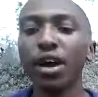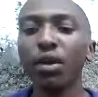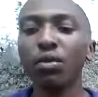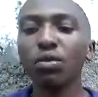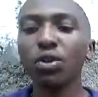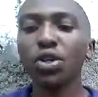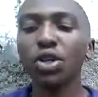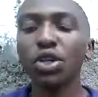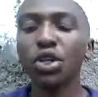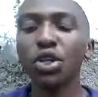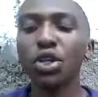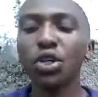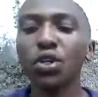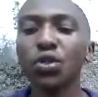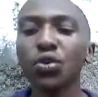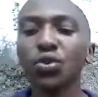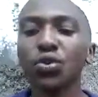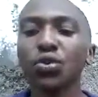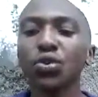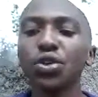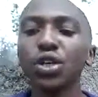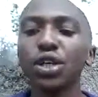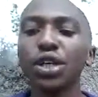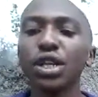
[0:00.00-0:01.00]
which
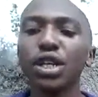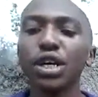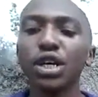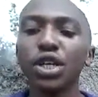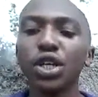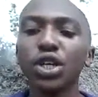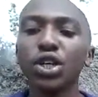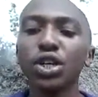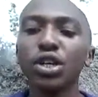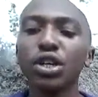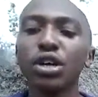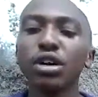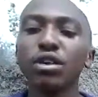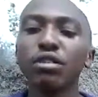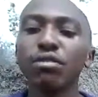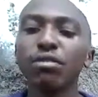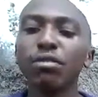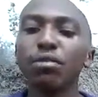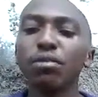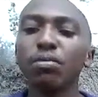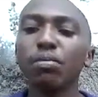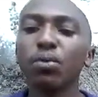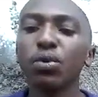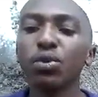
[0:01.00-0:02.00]
include nature
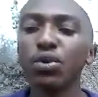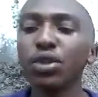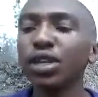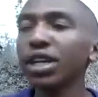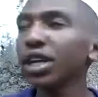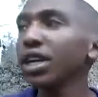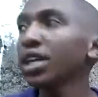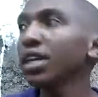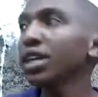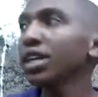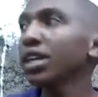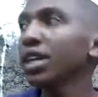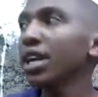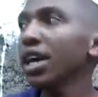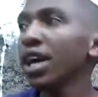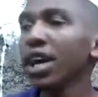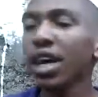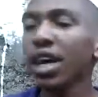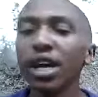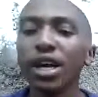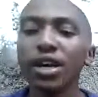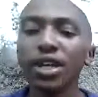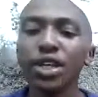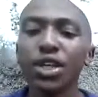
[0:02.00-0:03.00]
of product,
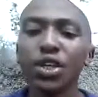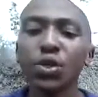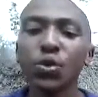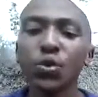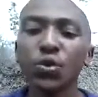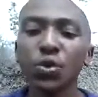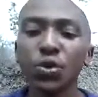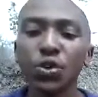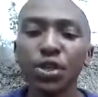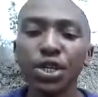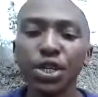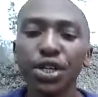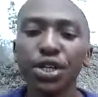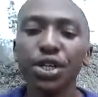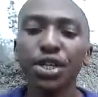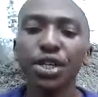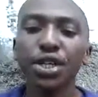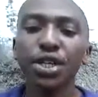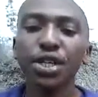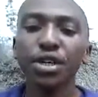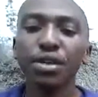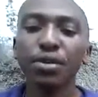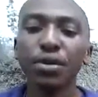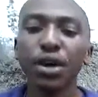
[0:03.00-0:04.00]
its
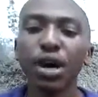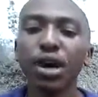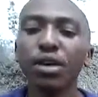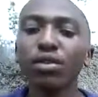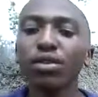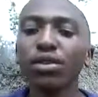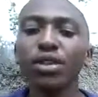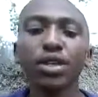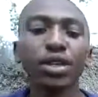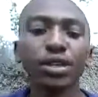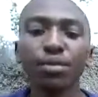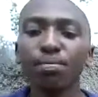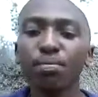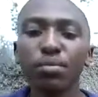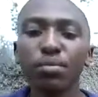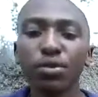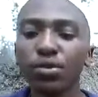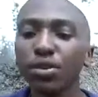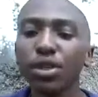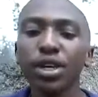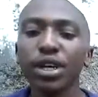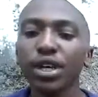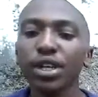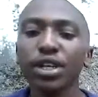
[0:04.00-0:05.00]
quality, how the
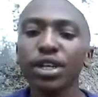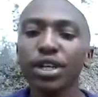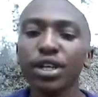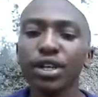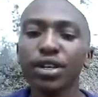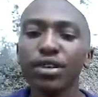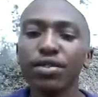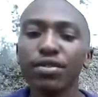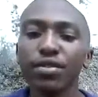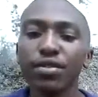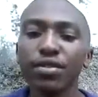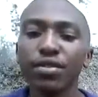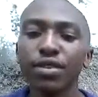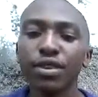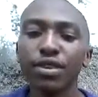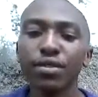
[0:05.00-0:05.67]
product is.